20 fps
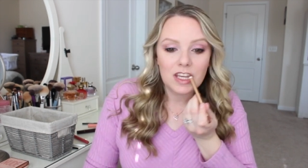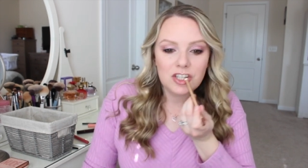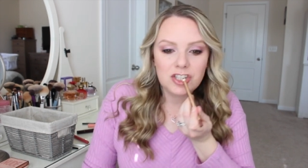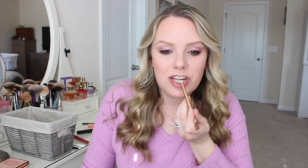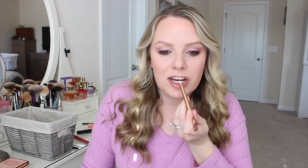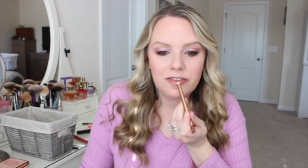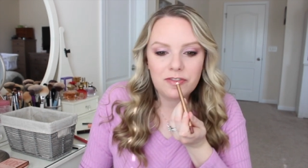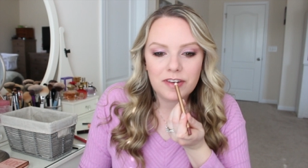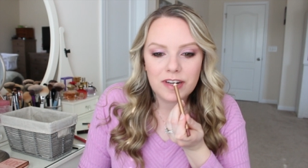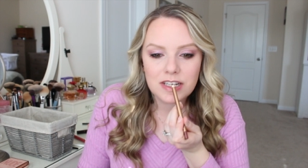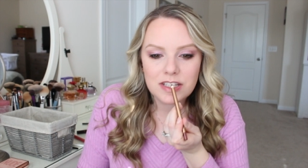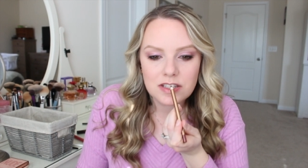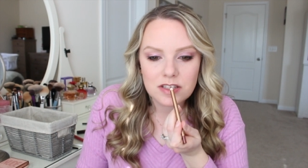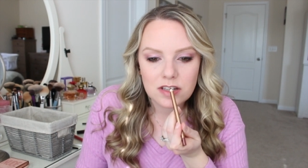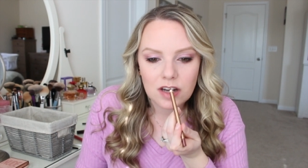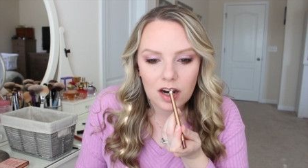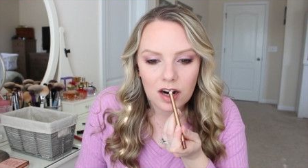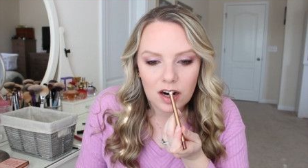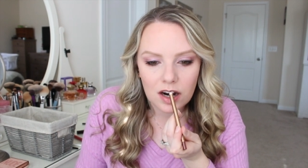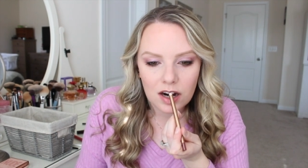Jeffree
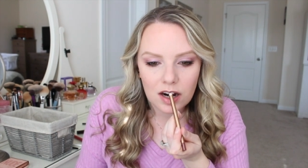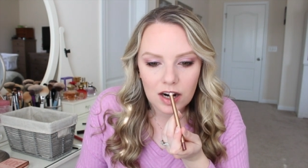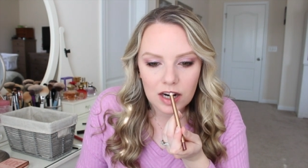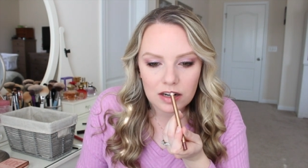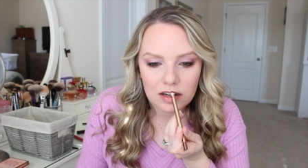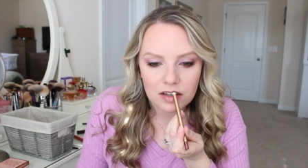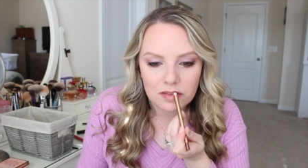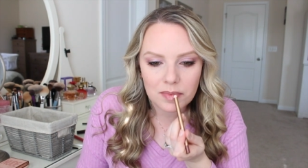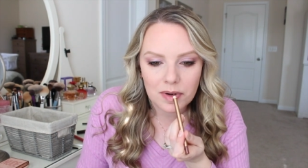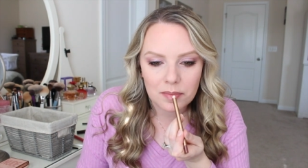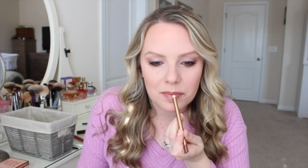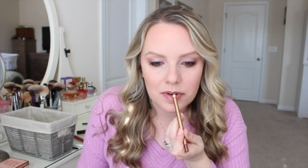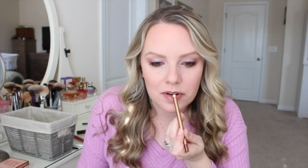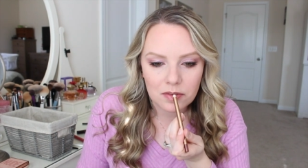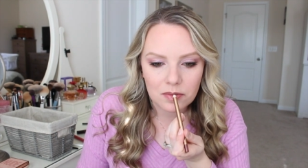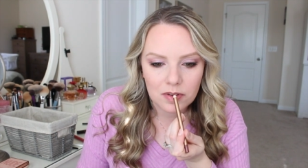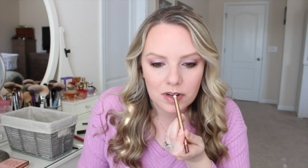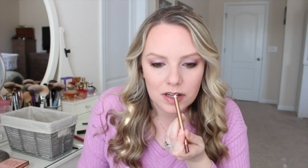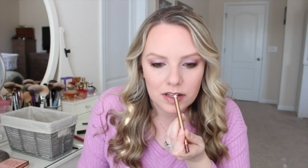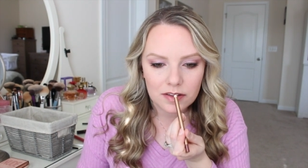Star, I
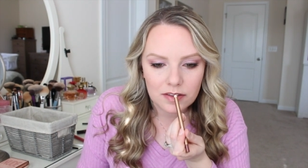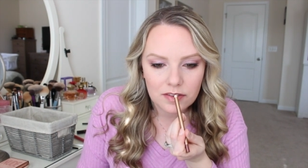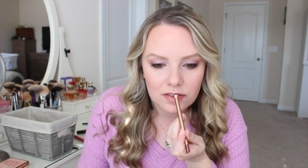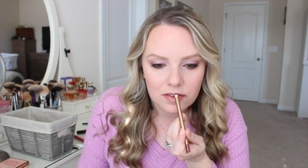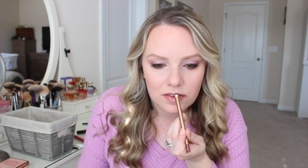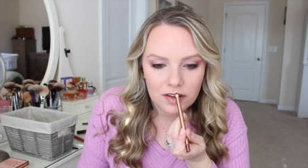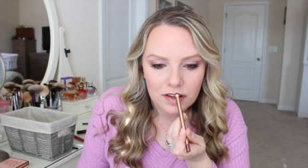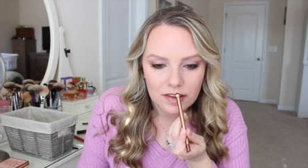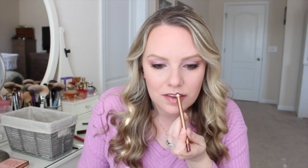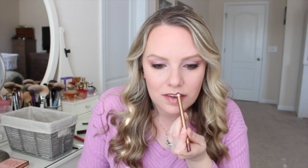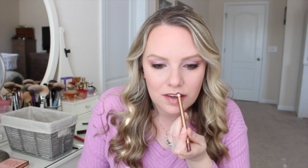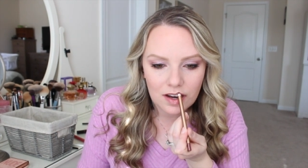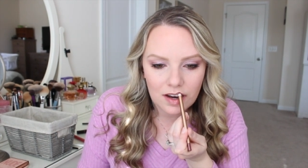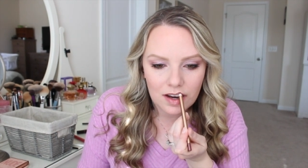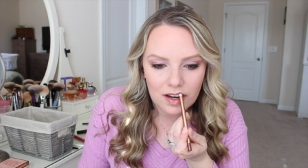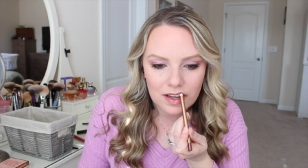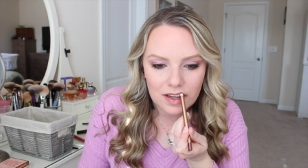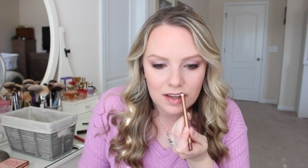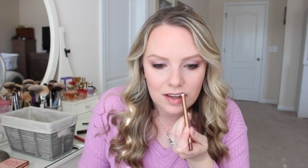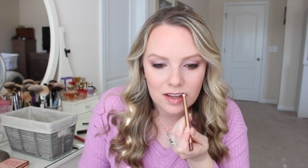remember once, was
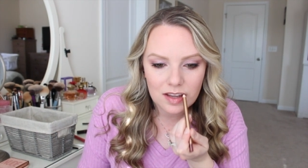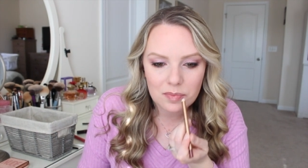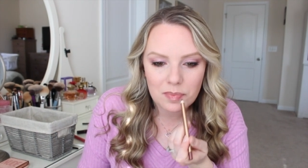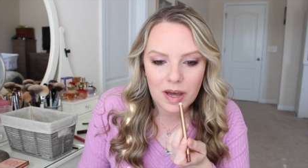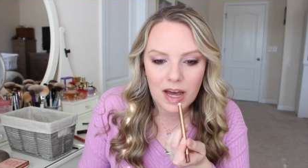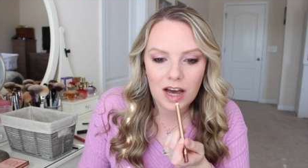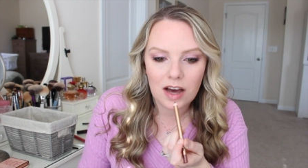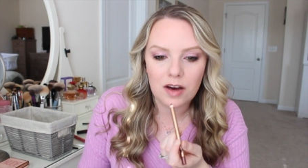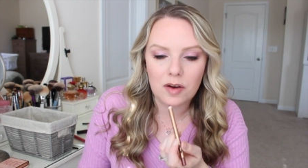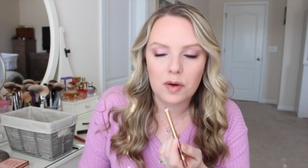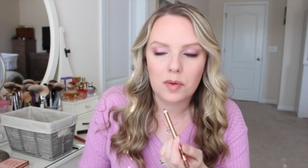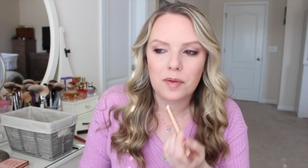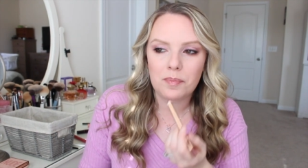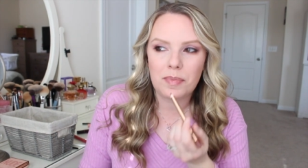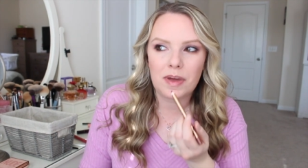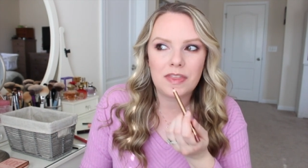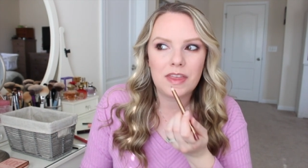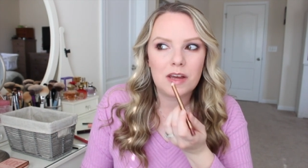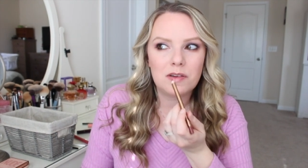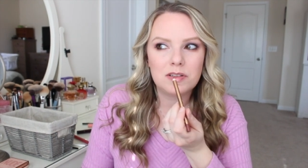talking about,
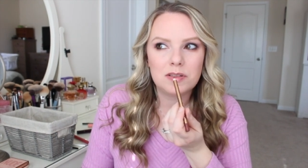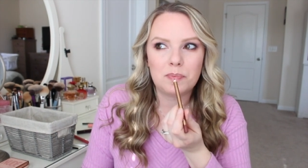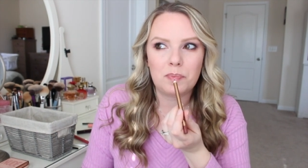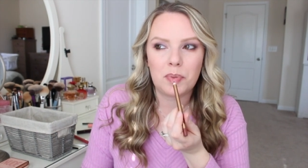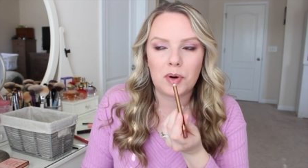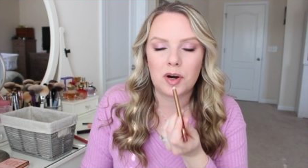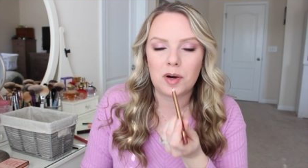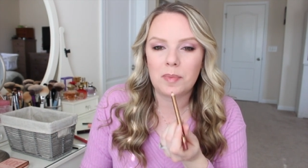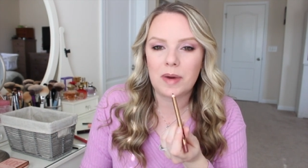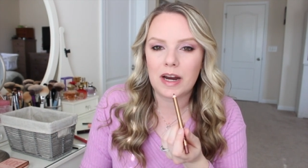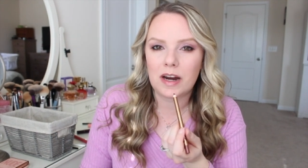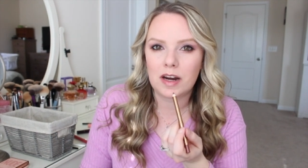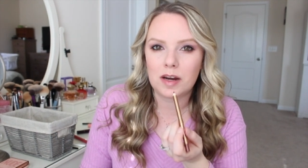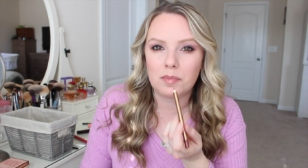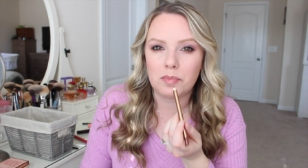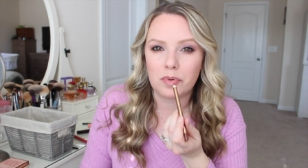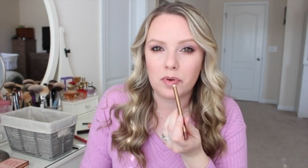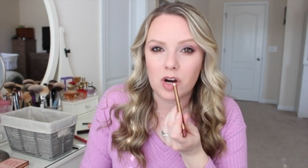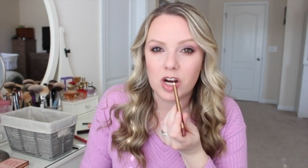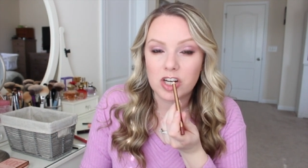I think it was
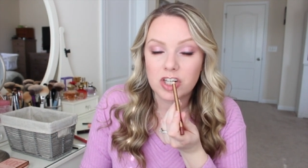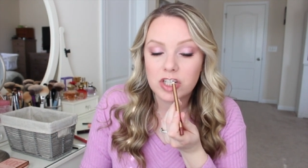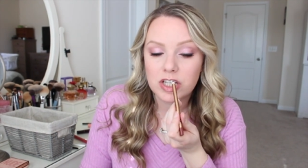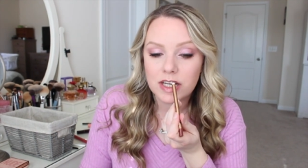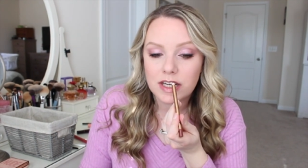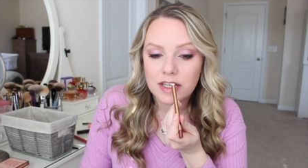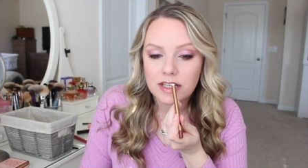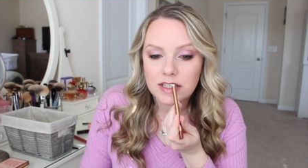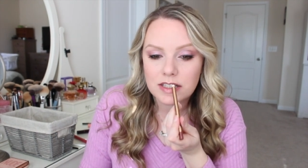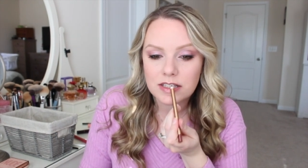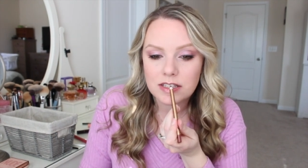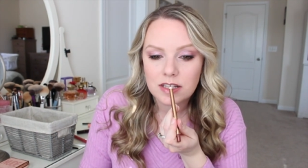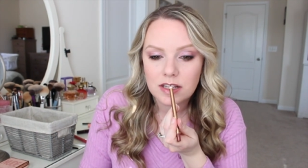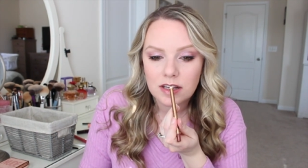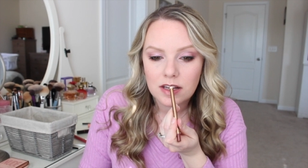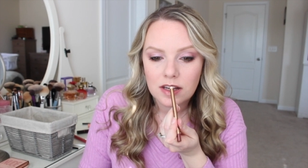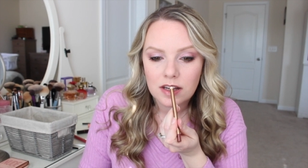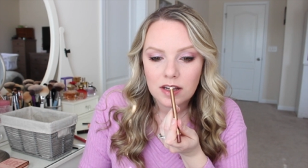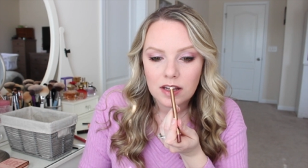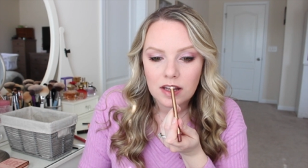Burberry brushes.
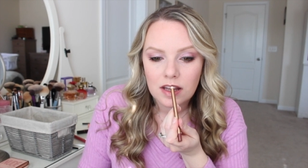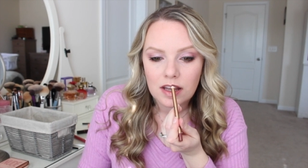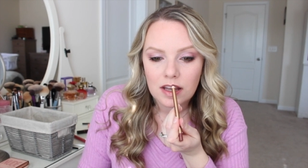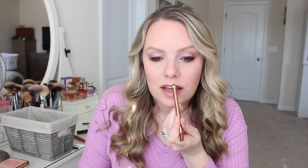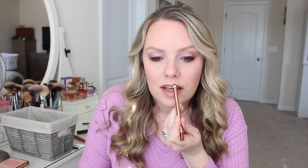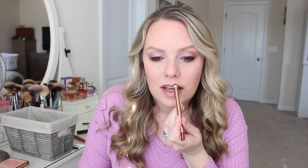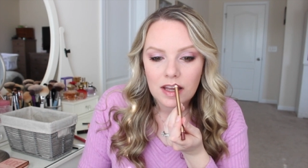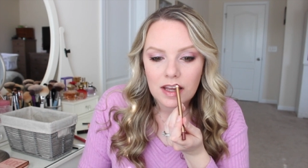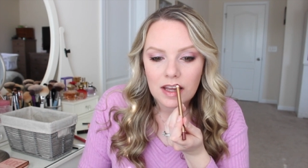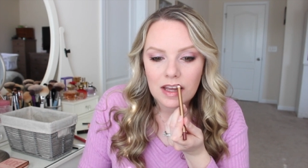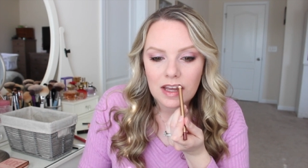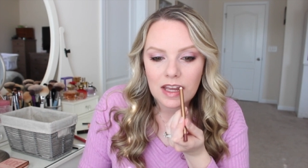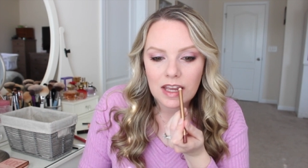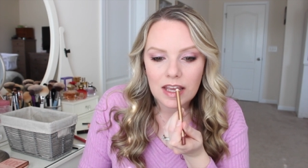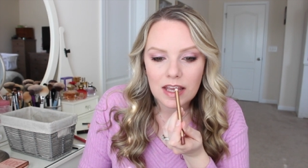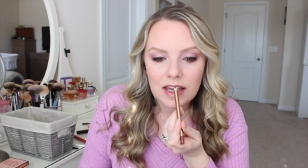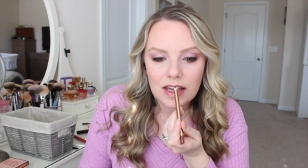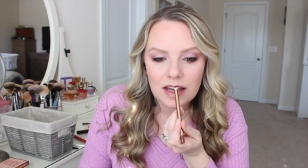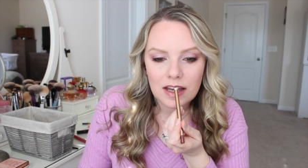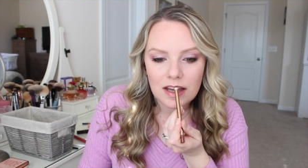
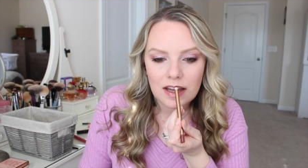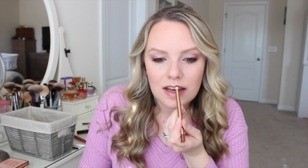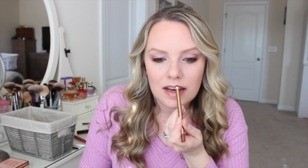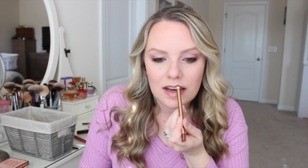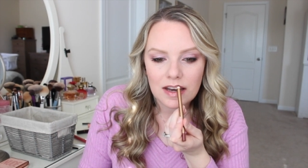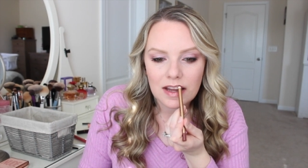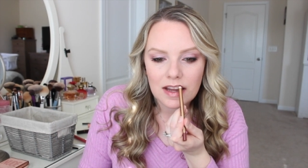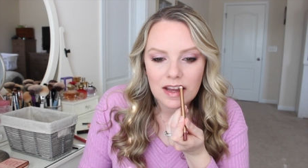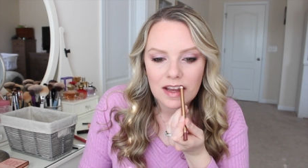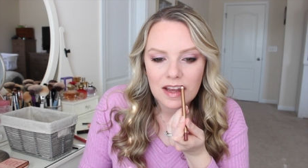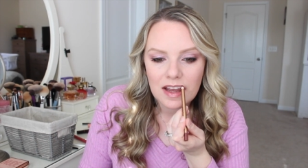And